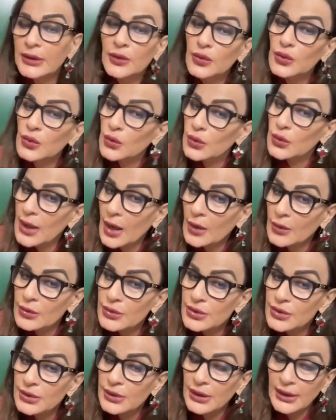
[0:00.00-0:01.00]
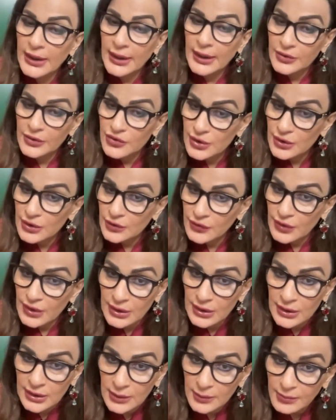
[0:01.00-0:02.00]
roll out electric
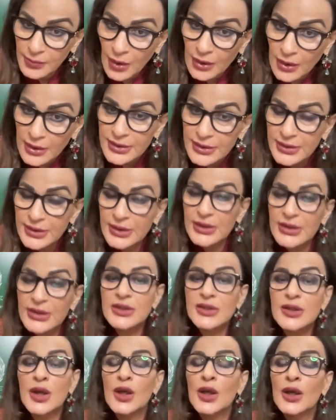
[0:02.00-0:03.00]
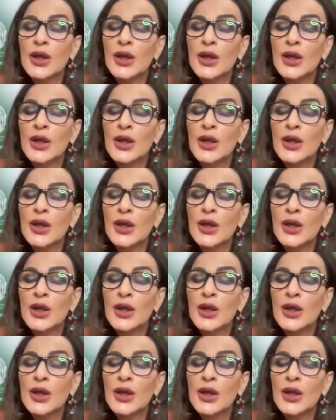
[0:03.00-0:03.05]
vehicle policies.